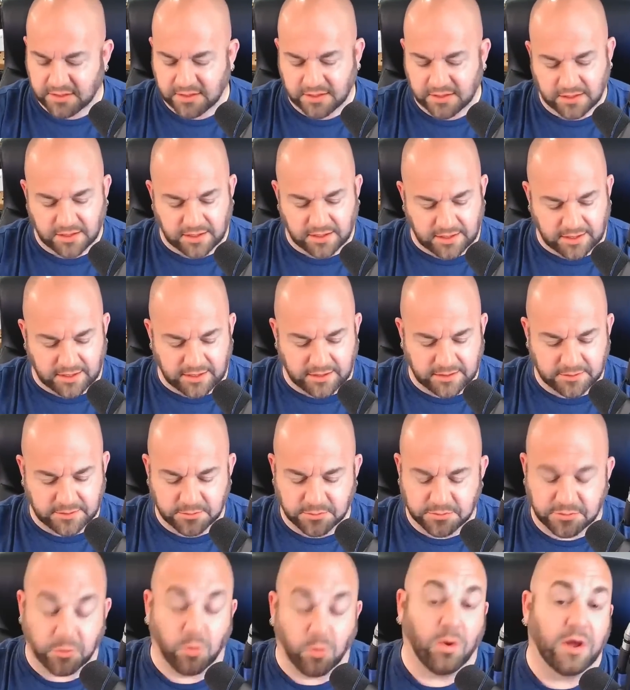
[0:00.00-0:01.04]
Uh,
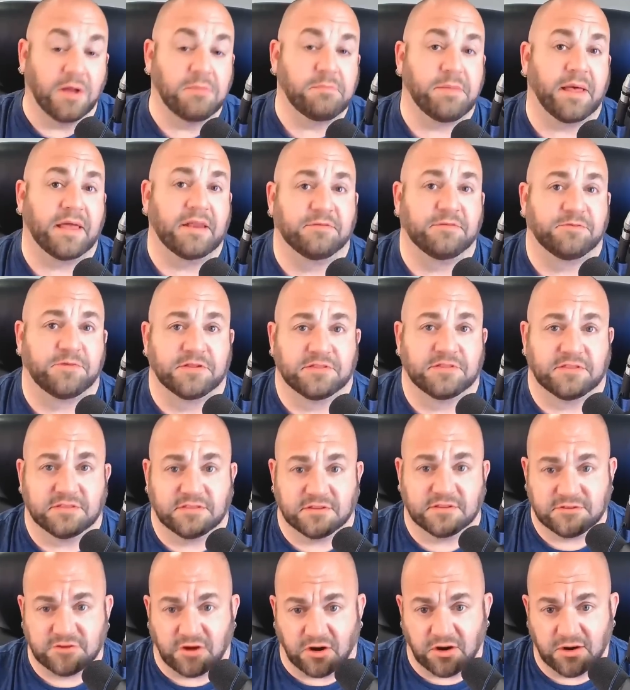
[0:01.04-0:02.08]
the one benefit that
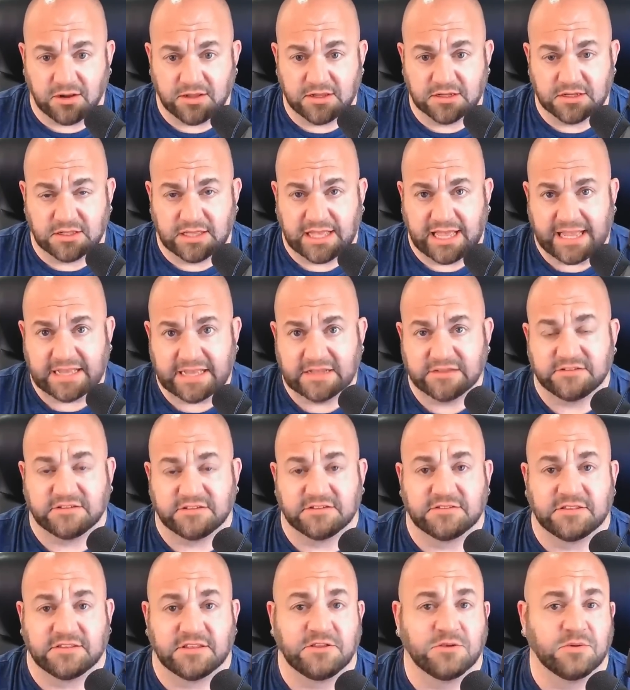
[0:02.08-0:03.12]
the Tar Heel has
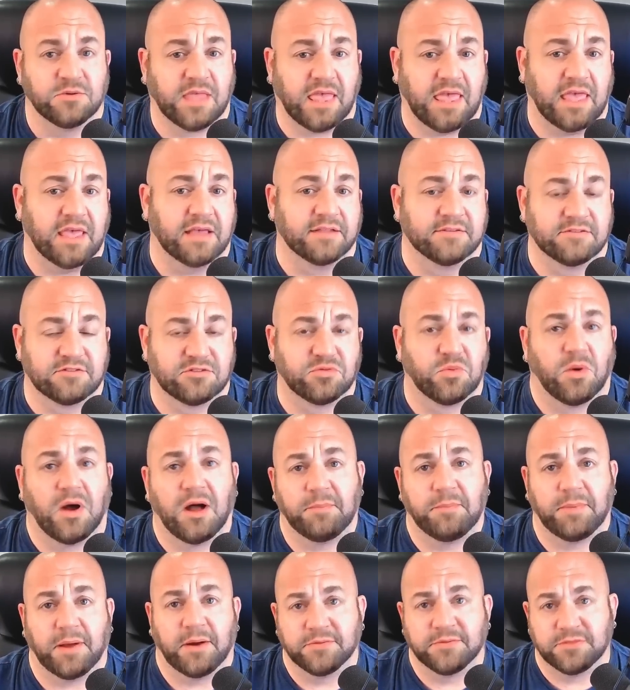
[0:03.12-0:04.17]
is that you can
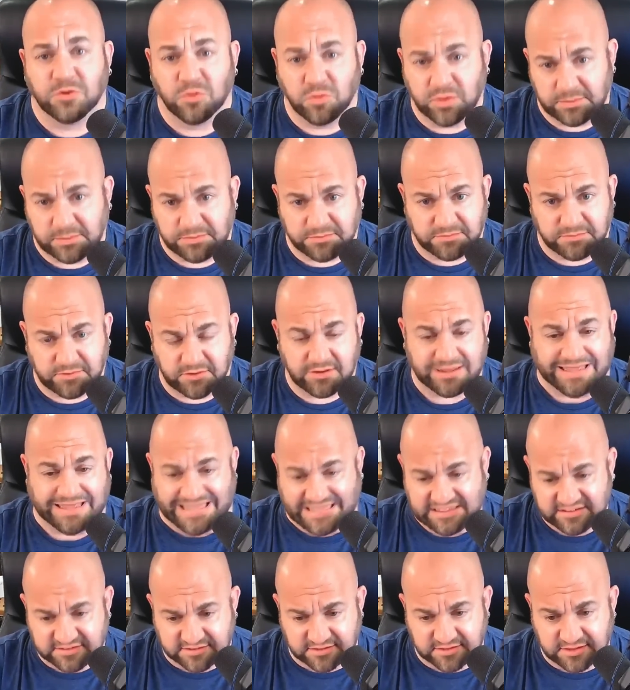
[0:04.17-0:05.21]
swap out the whip very
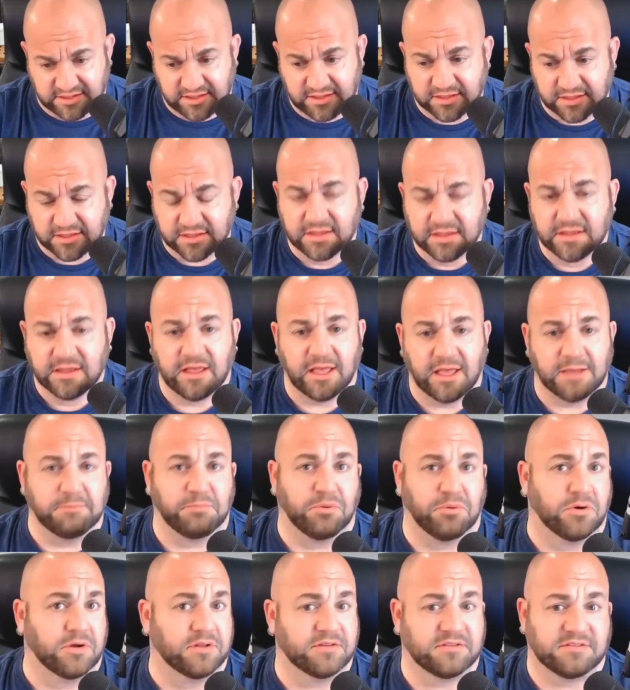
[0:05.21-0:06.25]
easily and
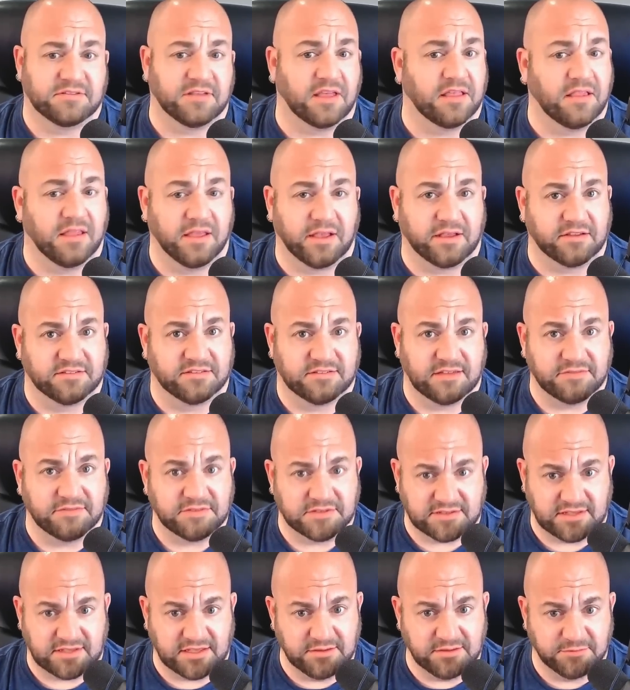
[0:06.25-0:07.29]
put, say, like a
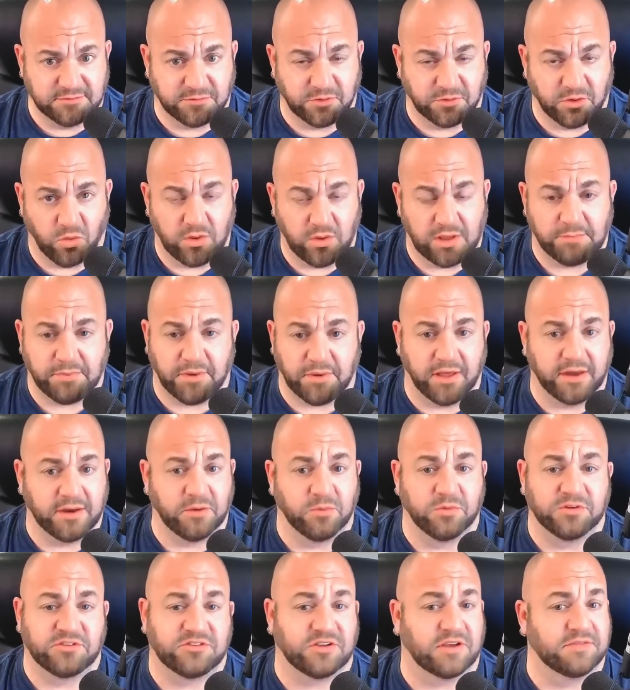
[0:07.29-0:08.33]
17 foot whip on
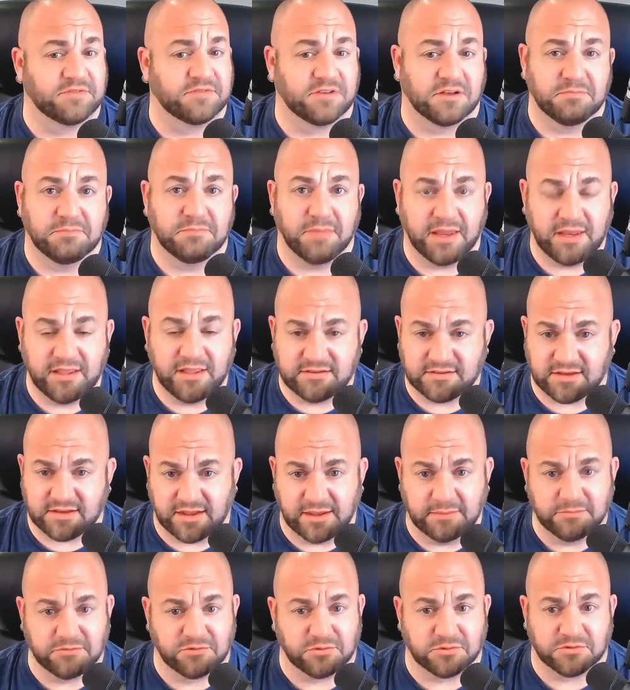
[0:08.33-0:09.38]
it, which I've done many
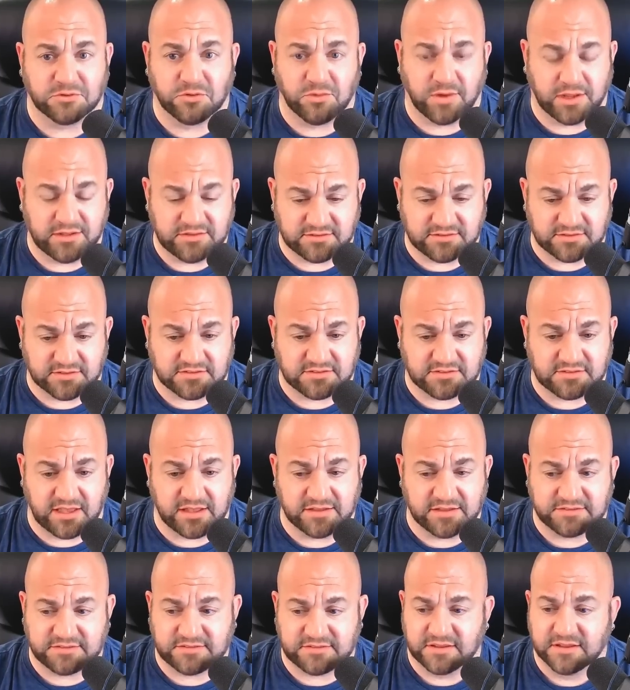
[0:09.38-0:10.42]
times with great
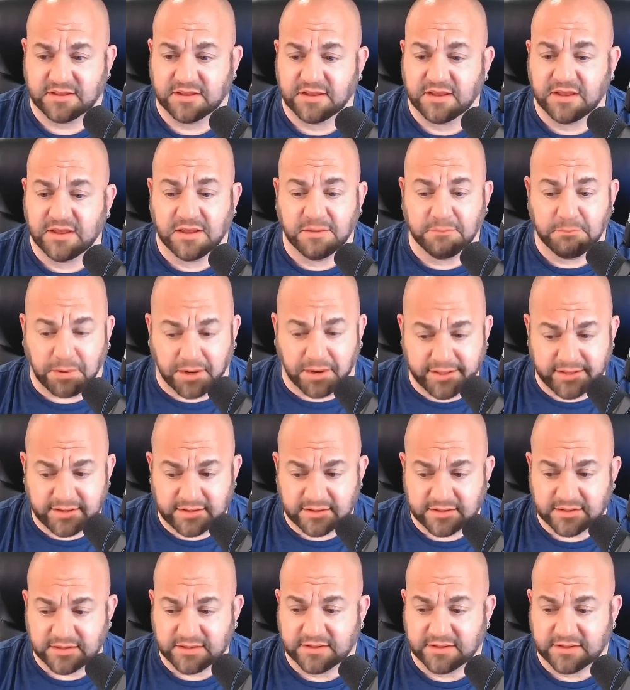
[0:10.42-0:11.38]
success. But